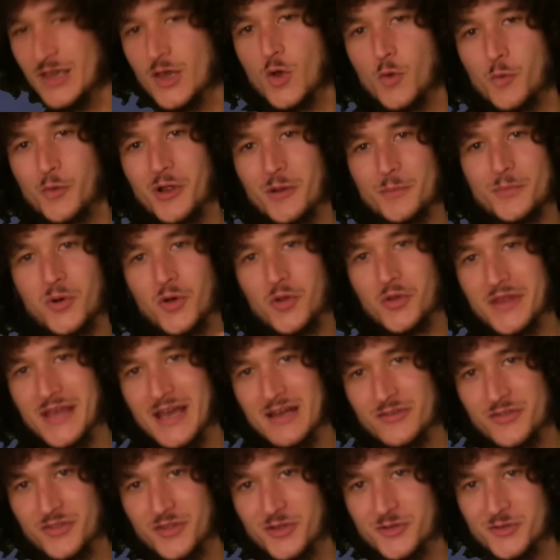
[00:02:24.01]
we are pulling out
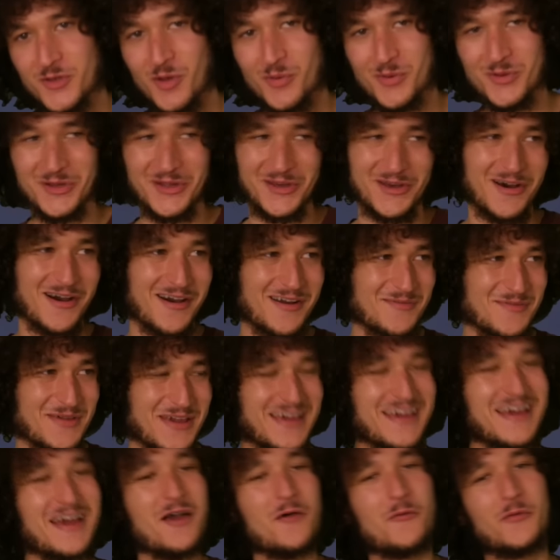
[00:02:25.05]
of the global economy.
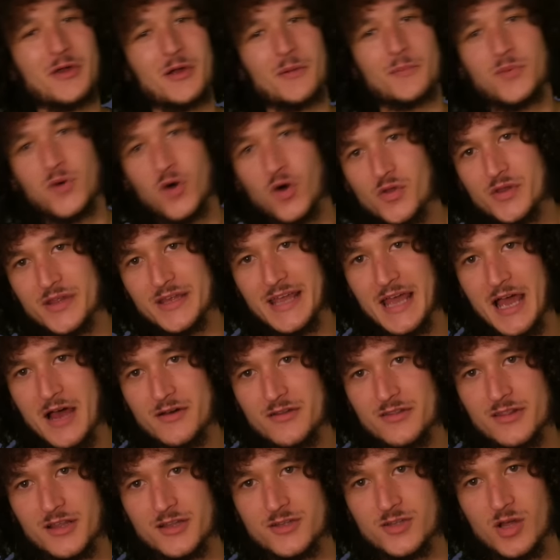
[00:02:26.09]
We are pulling out
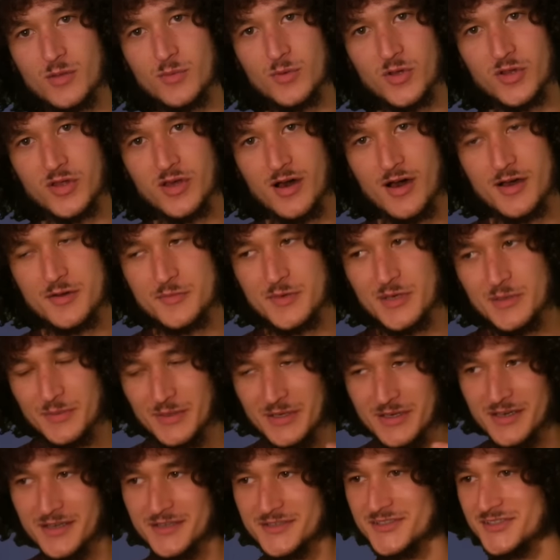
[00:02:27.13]
of the global economy
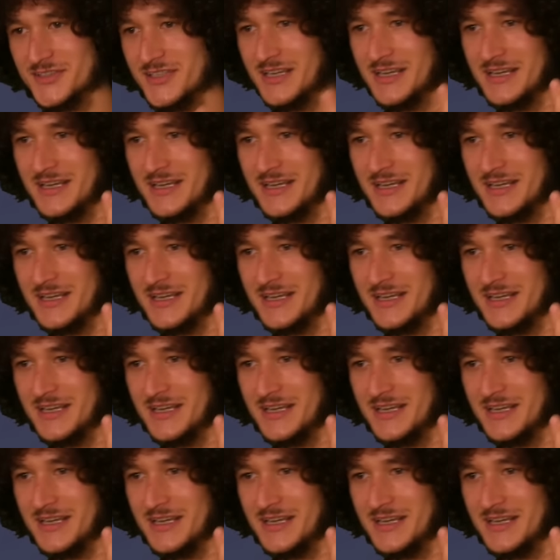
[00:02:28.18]
because